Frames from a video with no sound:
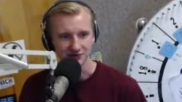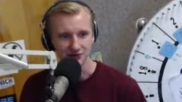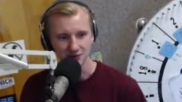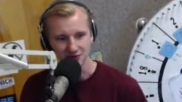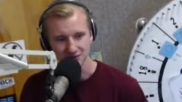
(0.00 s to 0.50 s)

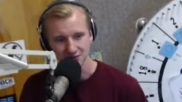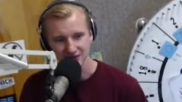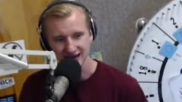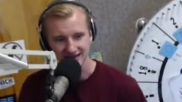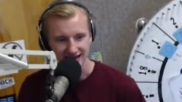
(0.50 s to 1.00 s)
well,
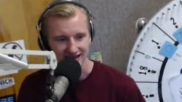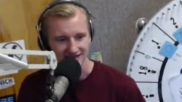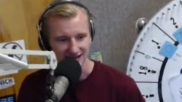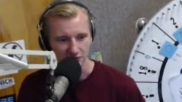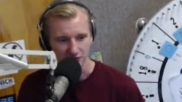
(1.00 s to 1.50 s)
then they,
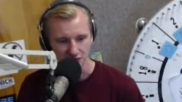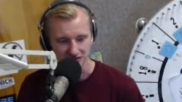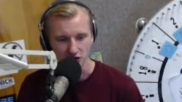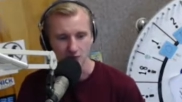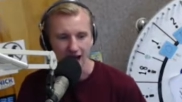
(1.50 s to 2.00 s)
they were forced
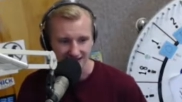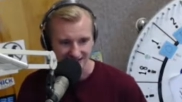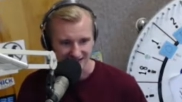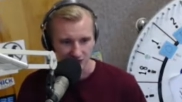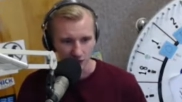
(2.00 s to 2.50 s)
to go back to
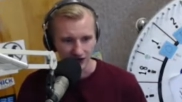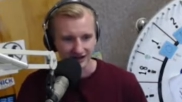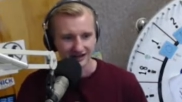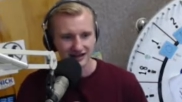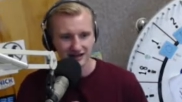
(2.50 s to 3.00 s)
the store
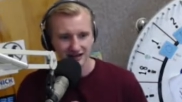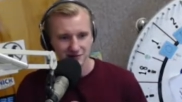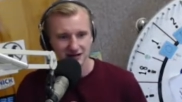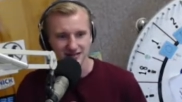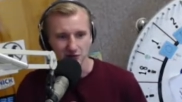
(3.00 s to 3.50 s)

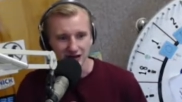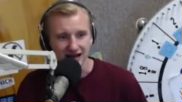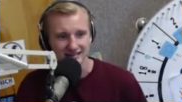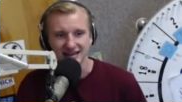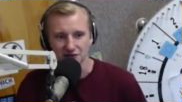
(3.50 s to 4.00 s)
because they
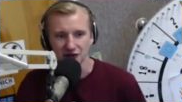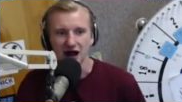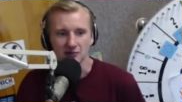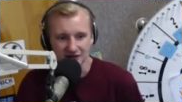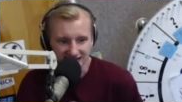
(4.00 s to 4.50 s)
realized that they
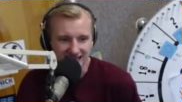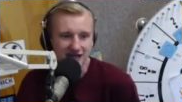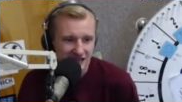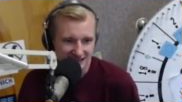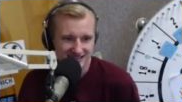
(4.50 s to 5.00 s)
forgot one of the
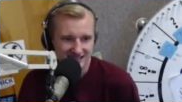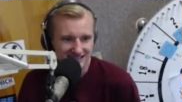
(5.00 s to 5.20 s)
kids.